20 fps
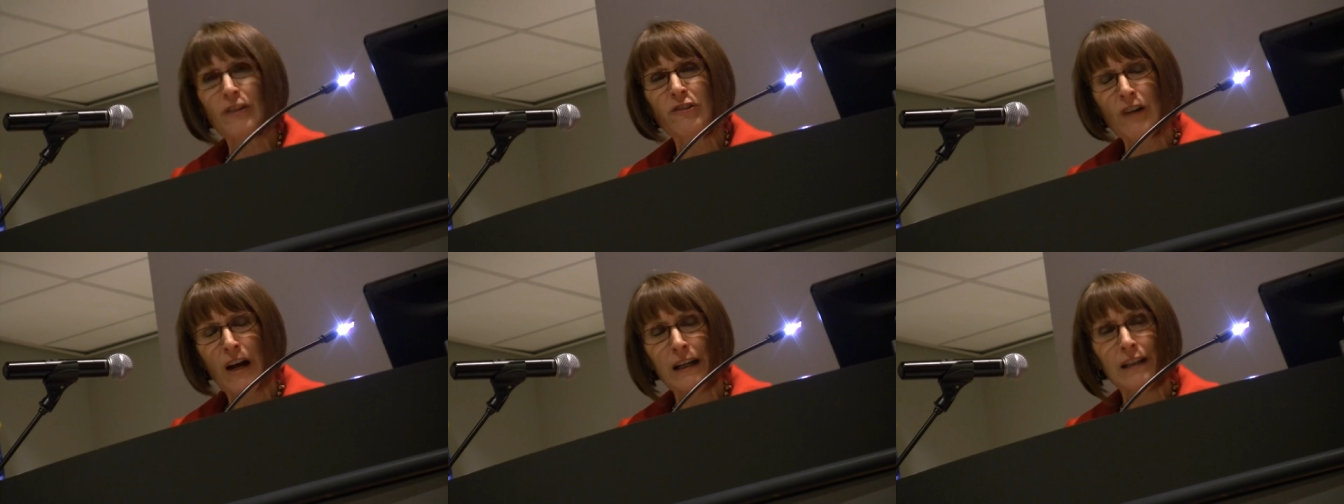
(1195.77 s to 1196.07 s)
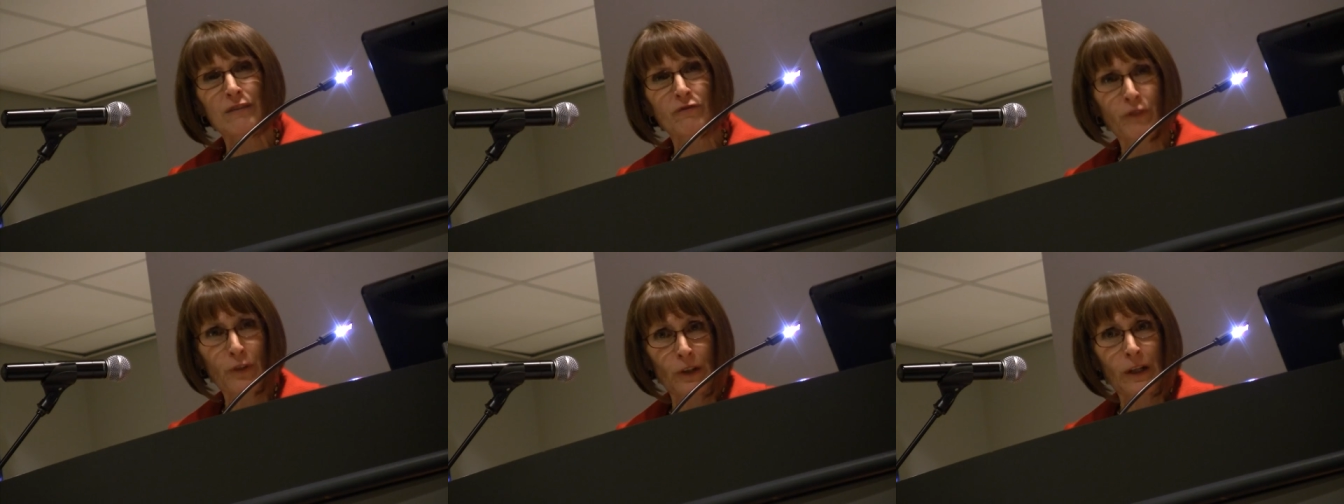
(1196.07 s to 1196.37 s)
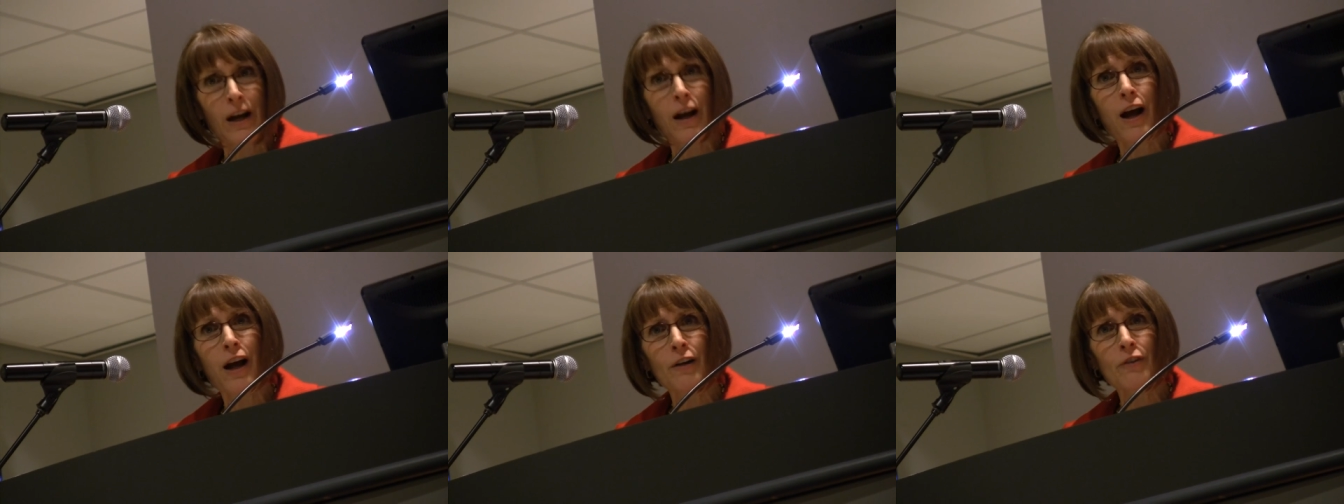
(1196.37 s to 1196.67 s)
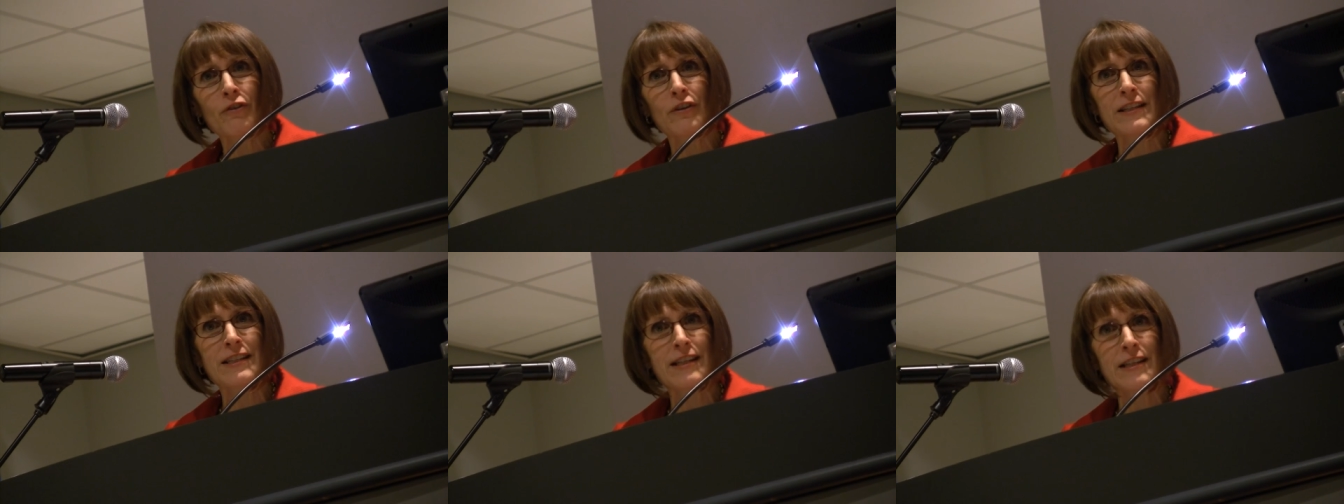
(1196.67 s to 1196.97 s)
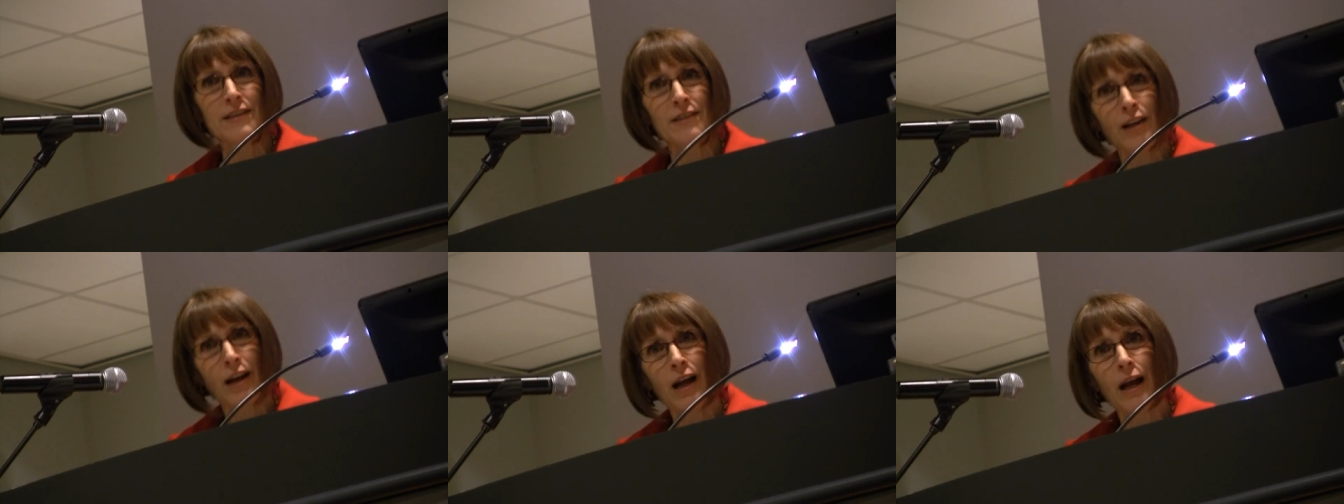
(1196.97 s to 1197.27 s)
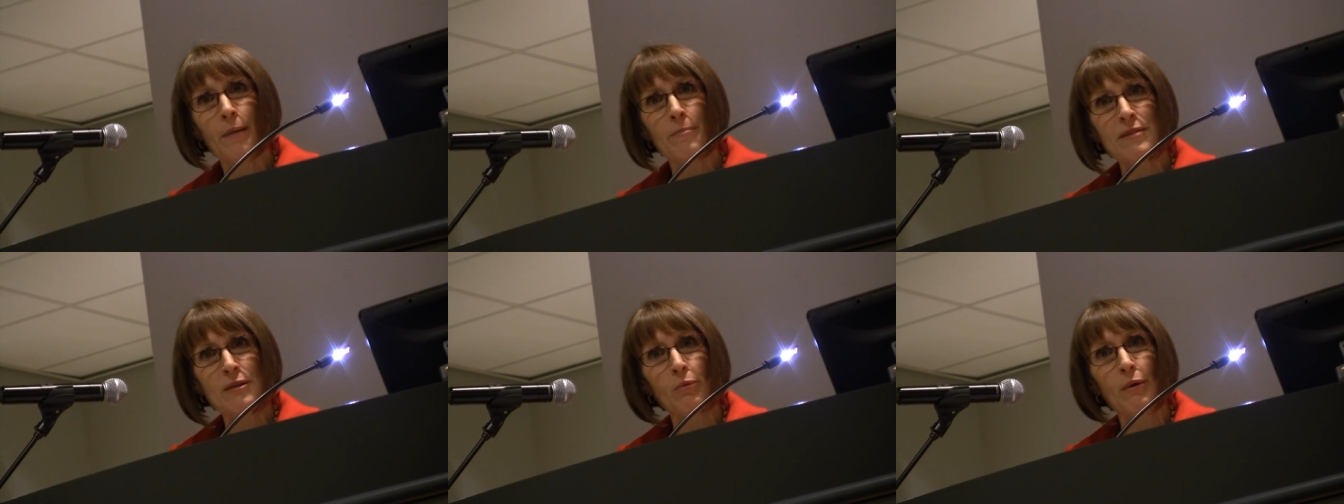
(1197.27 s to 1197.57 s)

for Congress in times